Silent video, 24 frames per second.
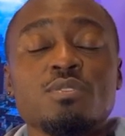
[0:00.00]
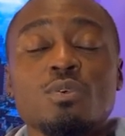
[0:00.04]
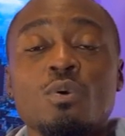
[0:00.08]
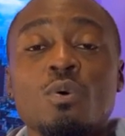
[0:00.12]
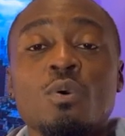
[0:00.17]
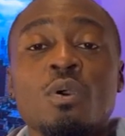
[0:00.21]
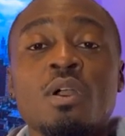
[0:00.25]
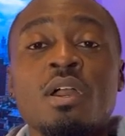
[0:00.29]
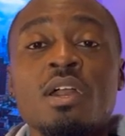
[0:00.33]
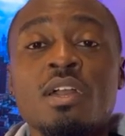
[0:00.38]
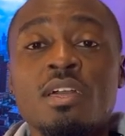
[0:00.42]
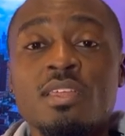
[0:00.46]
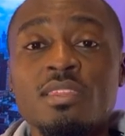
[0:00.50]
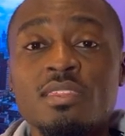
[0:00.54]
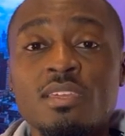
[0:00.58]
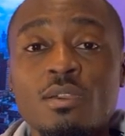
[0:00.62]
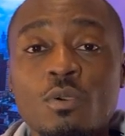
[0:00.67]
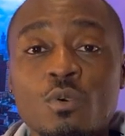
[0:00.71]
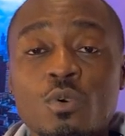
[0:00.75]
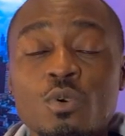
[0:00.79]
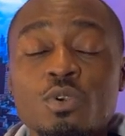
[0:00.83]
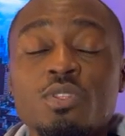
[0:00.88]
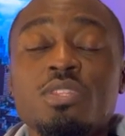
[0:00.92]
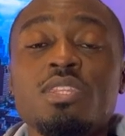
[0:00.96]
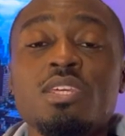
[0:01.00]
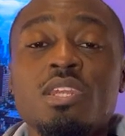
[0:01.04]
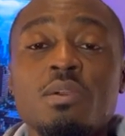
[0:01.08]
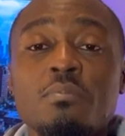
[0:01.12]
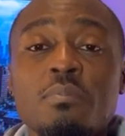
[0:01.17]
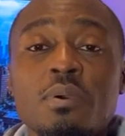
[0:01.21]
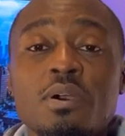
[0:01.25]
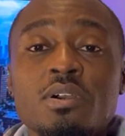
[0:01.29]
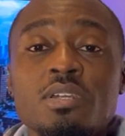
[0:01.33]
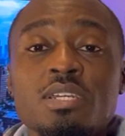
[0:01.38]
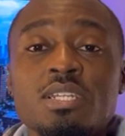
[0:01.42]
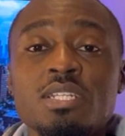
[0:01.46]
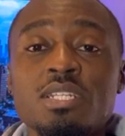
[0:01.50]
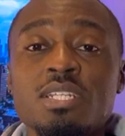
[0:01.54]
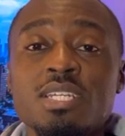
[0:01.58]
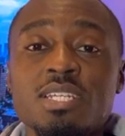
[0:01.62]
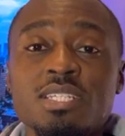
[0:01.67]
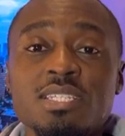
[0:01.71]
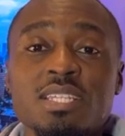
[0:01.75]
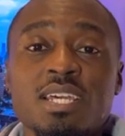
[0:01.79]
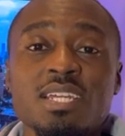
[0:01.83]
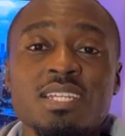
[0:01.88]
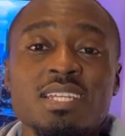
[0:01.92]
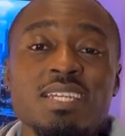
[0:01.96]
So the good thing about it
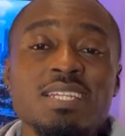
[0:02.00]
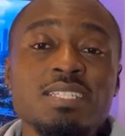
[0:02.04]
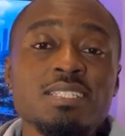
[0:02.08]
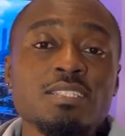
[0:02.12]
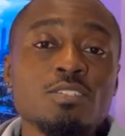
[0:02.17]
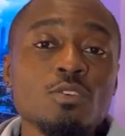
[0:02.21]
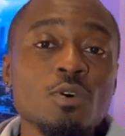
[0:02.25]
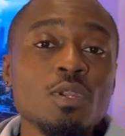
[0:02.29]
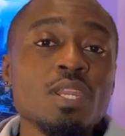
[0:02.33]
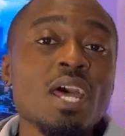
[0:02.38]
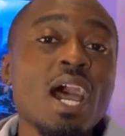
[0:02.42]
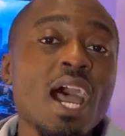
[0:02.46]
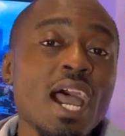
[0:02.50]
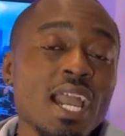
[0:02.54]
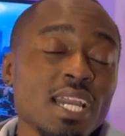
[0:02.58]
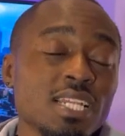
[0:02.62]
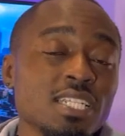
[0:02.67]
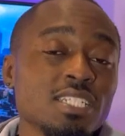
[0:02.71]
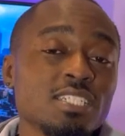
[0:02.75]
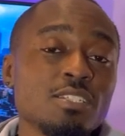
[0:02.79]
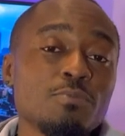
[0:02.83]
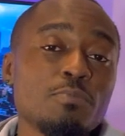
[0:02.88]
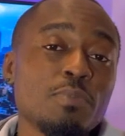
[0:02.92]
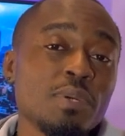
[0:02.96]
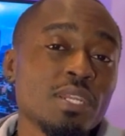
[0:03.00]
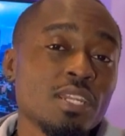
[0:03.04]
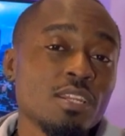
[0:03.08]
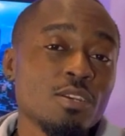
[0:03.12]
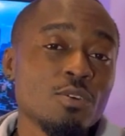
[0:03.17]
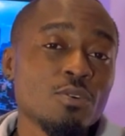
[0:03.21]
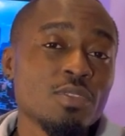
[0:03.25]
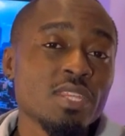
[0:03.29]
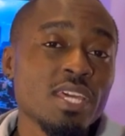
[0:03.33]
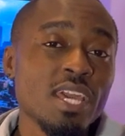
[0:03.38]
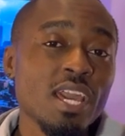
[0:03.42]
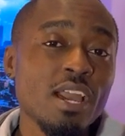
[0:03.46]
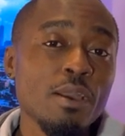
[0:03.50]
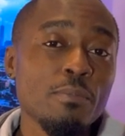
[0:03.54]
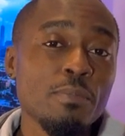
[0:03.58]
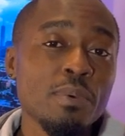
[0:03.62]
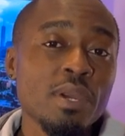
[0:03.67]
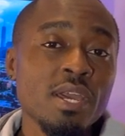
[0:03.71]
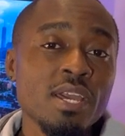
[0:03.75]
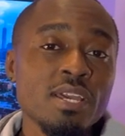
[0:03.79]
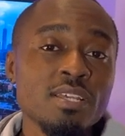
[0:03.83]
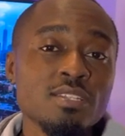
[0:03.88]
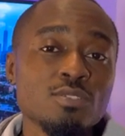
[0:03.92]
is that it's not highly dependent on the app,